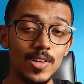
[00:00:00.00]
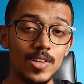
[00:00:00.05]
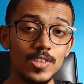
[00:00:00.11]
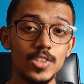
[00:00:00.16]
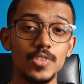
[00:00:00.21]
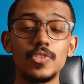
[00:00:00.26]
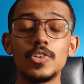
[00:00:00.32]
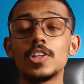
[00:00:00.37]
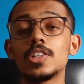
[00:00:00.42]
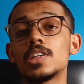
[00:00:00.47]

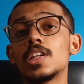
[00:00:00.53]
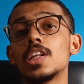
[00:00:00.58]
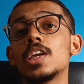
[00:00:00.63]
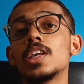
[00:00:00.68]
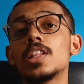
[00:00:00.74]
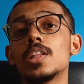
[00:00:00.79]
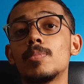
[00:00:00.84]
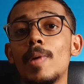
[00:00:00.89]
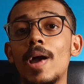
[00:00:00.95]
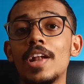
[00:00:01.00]
So firstly,
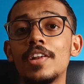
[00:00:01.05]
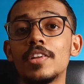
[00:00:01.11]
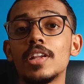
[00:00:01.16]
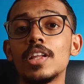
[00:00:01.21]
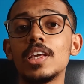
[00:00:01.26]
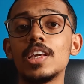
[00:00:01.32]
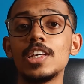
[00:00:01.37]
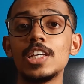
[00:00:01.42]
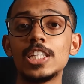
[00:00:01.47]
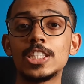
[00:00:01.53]
the battery
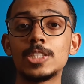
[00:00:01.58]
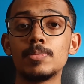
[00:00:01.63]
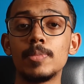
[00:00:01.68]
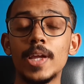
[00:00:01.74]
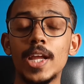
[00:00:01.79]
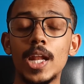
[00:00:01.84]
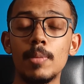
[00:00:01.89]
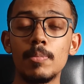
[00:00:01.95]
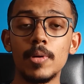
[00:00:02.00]
is made up